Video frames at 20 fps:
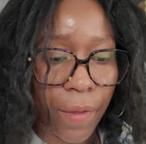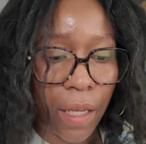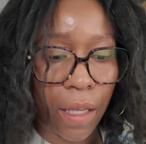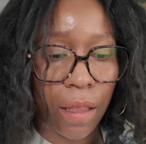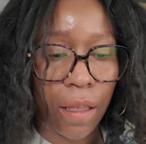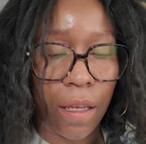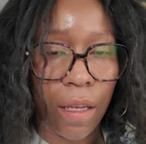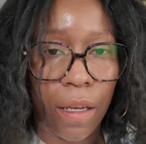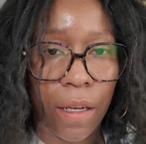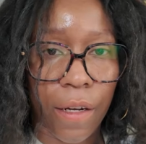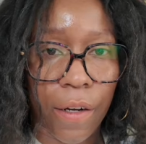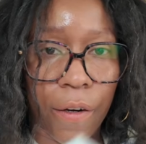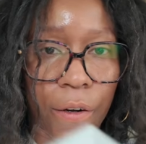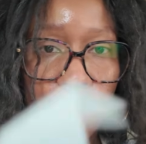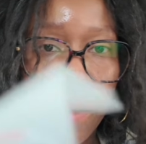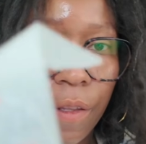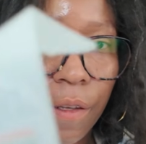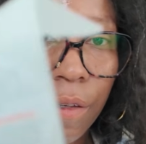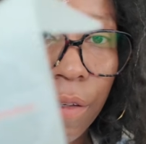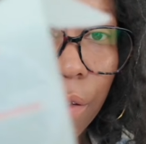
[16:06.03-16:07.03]
And then here
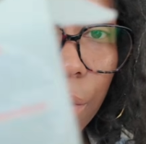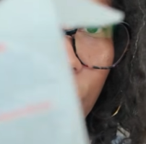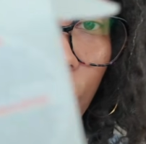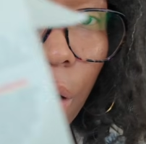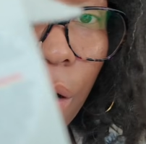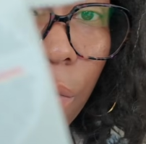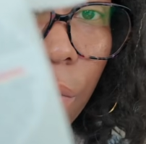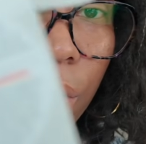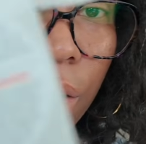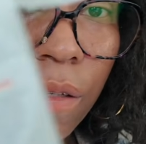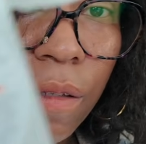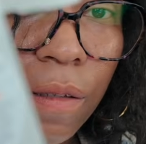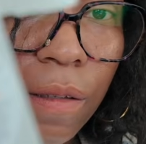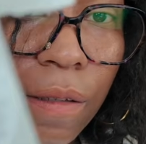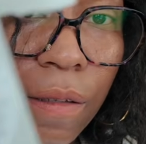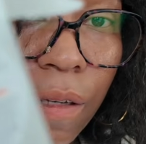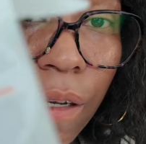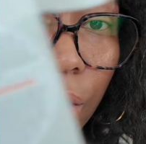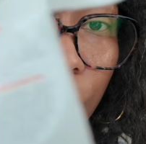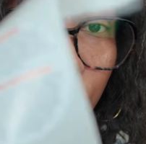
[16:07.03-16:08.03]
are the small
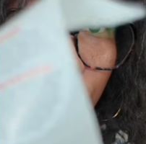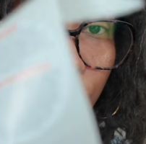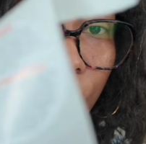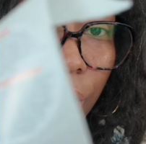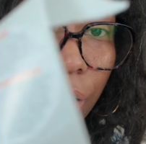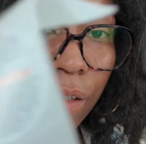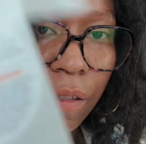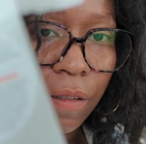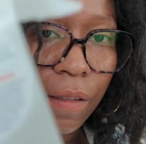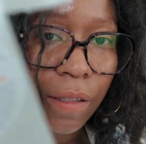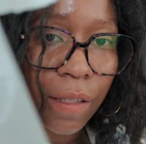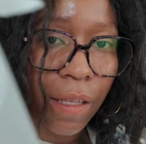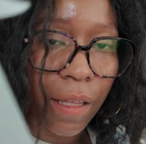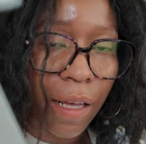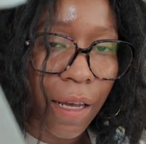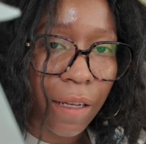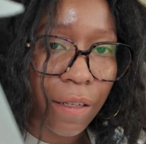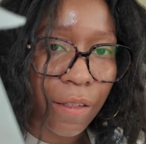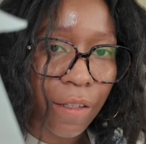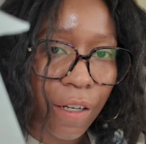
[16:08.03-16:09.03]
ones. I don't know if you can see
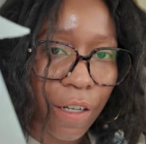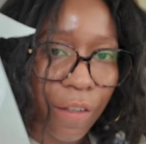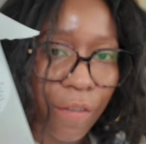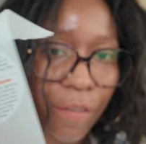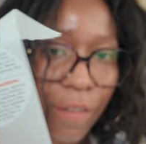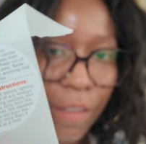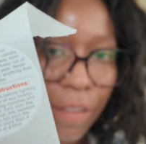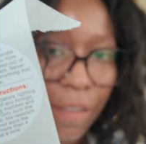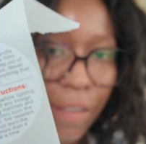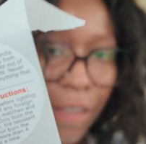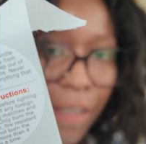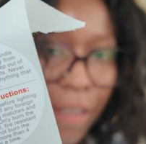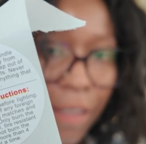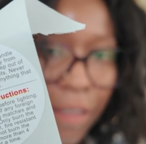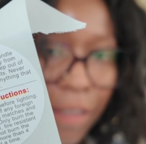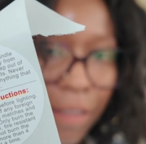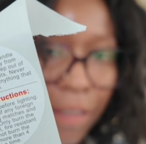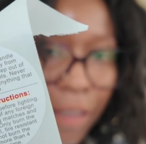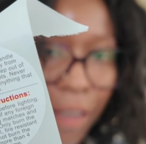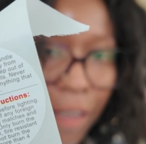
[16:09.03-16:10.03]
that. Sorry if it's
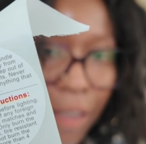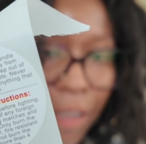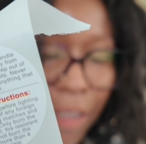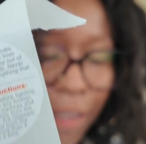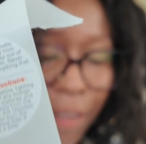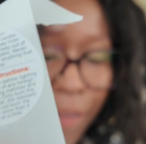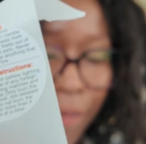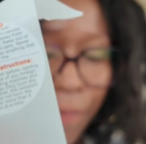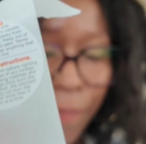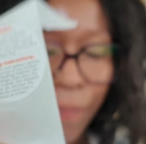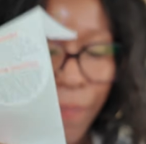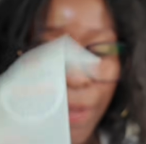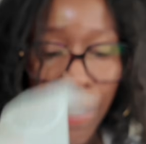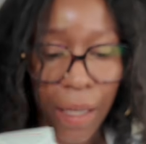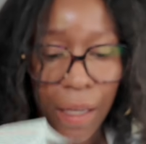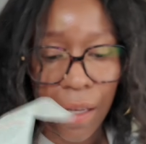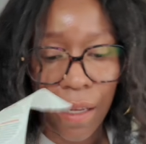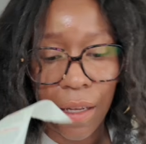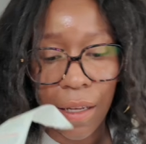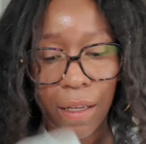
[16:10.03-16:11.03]
like not clear.
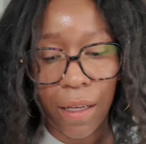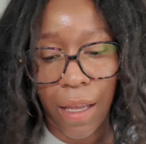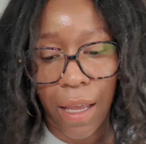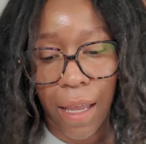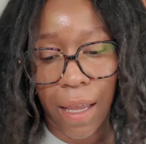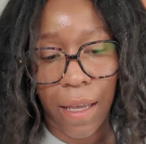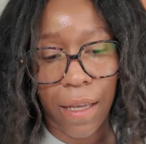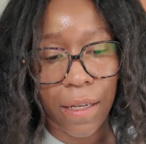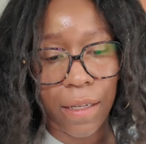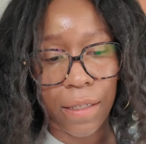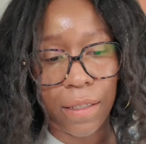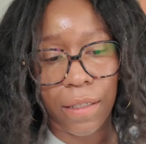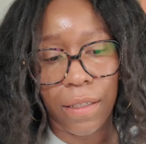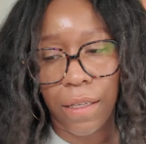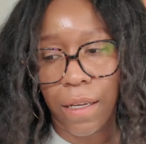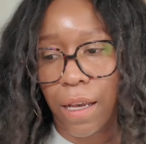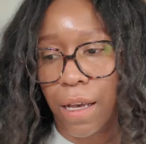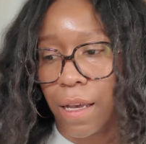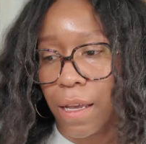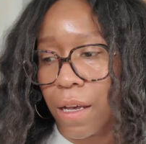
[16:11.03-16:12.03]
And
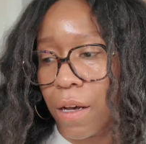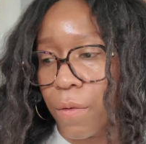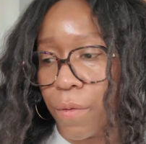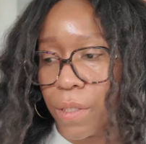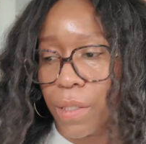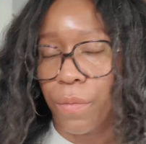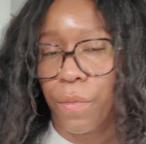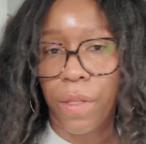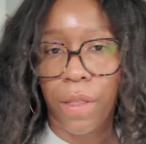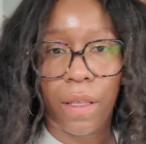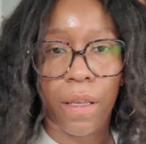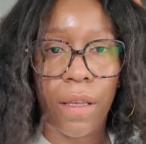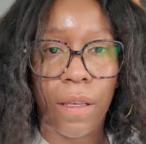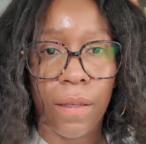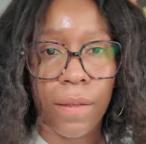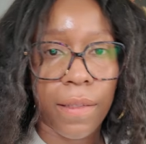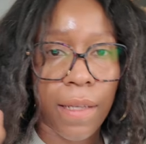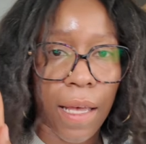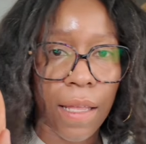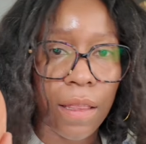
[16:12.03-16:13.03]
I always put
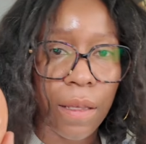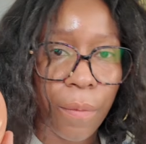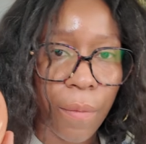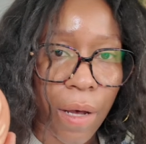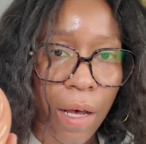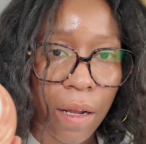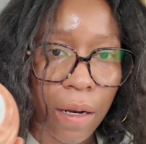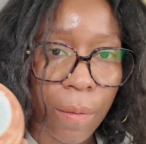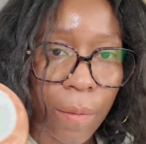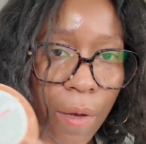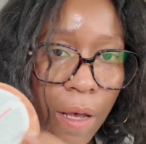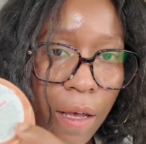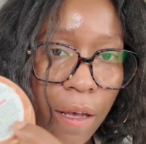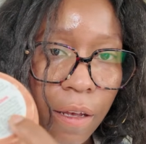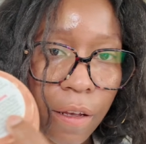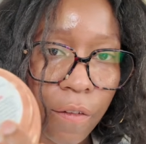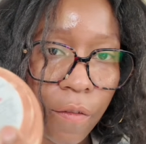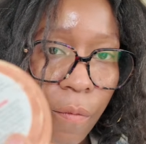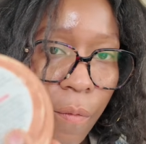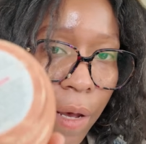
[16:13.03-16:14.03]
these at the bottom
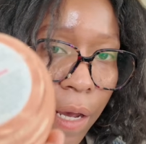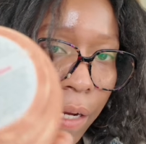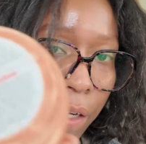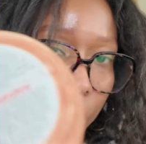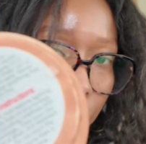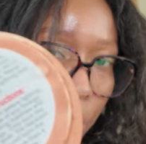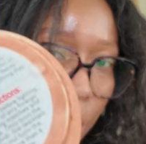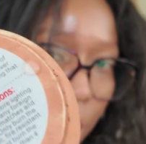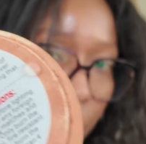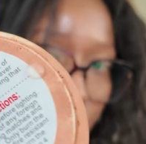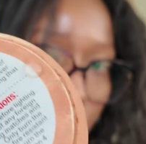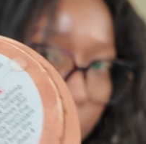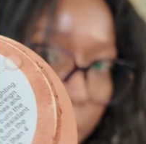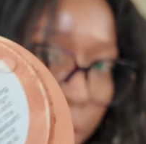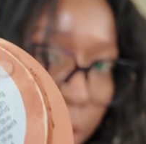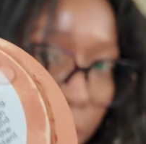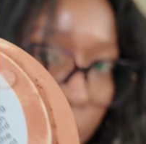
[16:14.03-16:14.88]
of my jars.